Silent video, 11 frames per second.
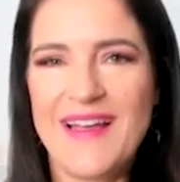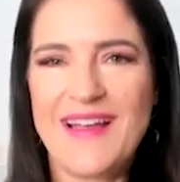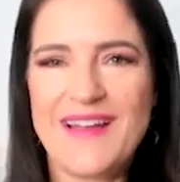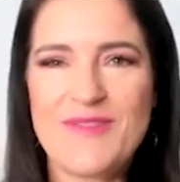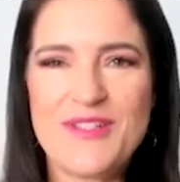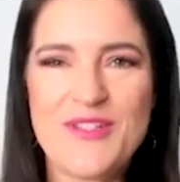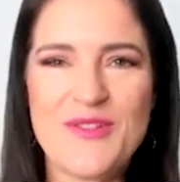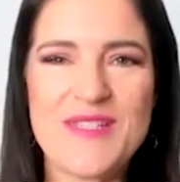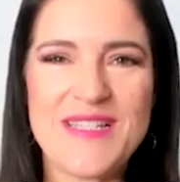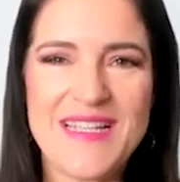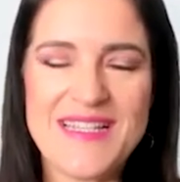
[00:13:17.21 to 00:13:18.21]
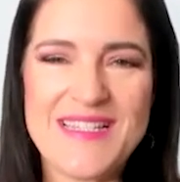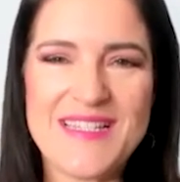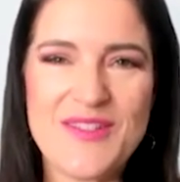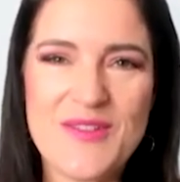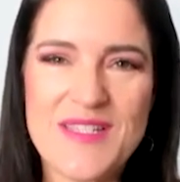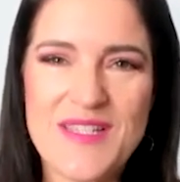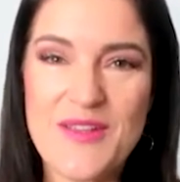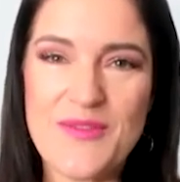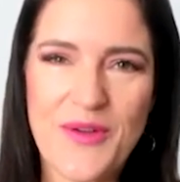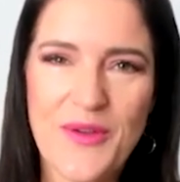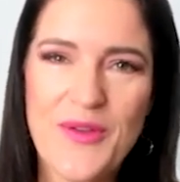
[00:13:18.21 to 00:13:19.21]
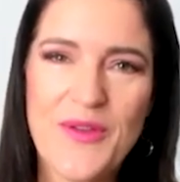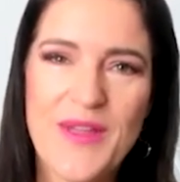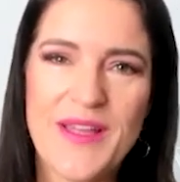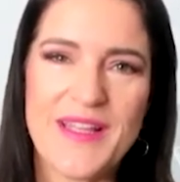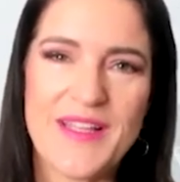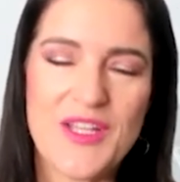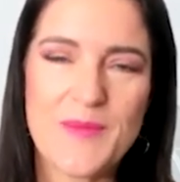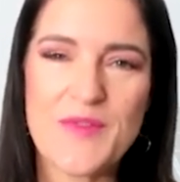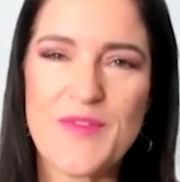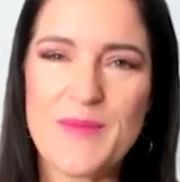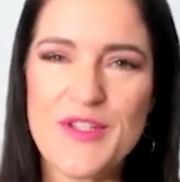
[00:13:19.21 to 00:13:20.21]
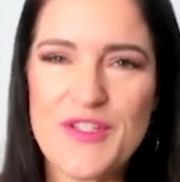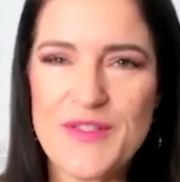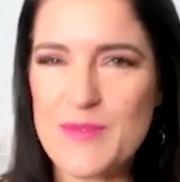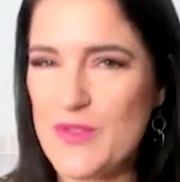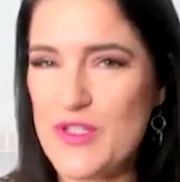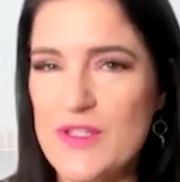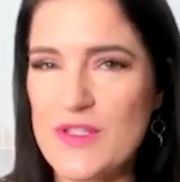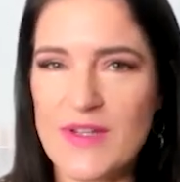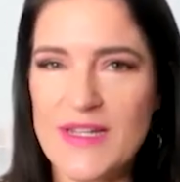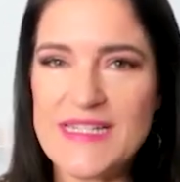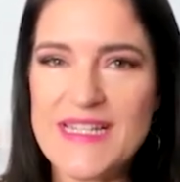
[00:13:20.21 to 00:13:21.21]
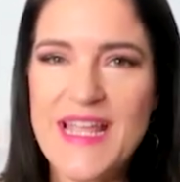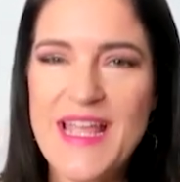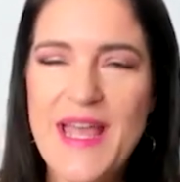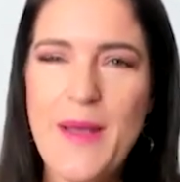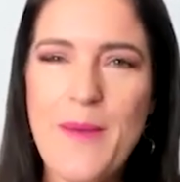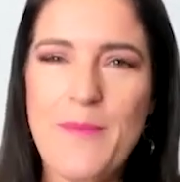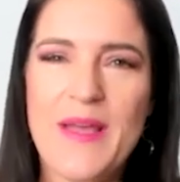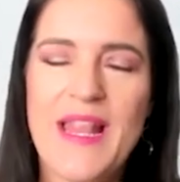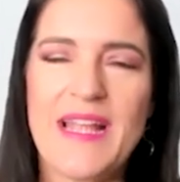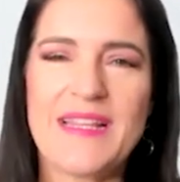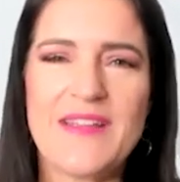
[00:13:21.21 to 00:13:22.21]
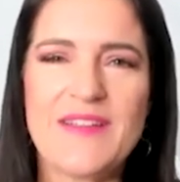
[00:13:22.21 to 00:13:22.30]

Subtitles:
reducing it to zero in terms of emissions, which is great. But